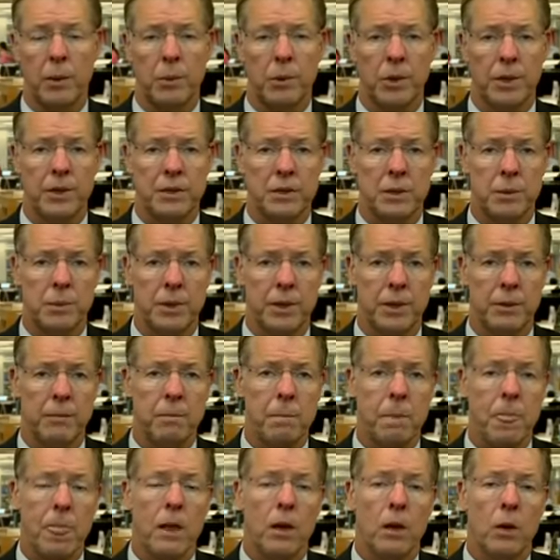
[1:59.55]
place to be.
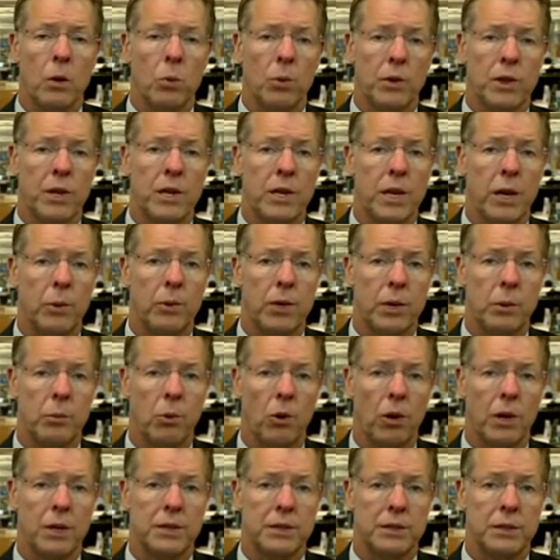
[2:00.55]
Within the equity
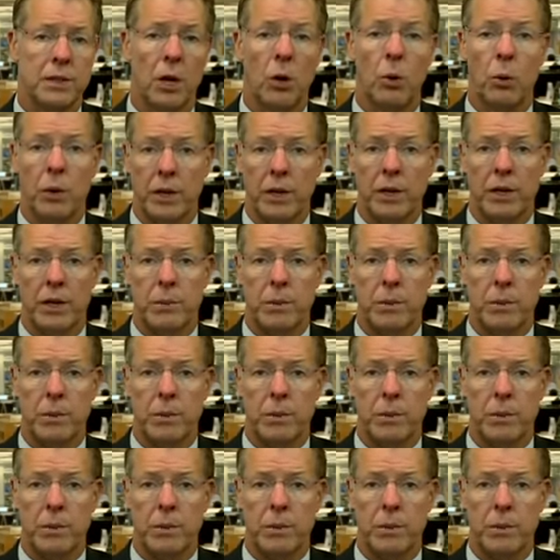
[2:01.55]
markets, though, we need to